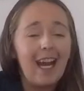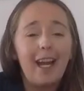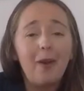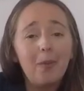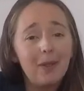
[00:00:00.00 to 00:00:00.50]

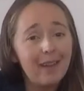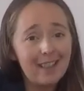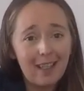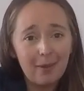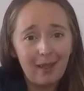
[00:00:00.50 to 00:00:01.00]
I hope you
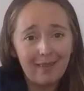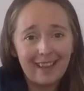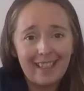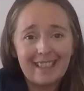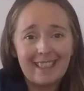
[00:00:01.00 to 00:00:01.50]
guys come along
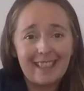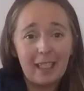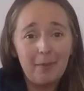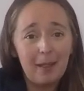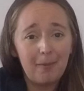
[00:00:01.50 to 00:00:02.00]
with us. It's
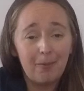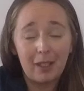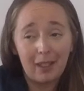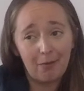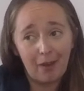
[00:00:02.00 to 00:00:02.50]
going to be
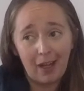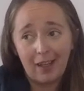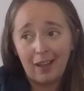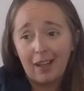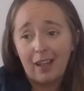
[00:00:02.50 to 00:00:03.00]
really
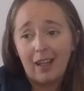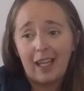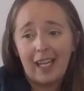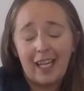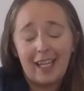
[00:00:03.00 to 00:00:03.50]
fun,
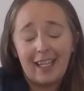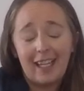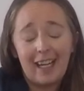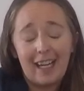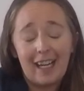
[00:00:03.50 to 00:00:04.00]
and
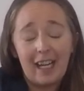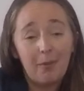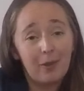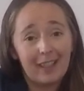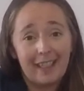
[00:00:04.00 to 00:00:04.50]

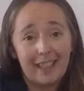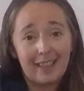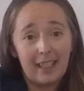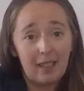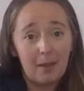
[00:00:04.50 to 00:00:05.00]
I'm really
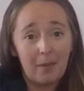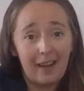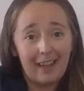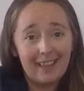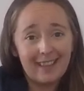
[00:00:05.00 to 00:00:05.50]
excited
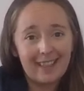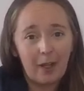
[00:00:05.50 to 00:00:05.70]
about it.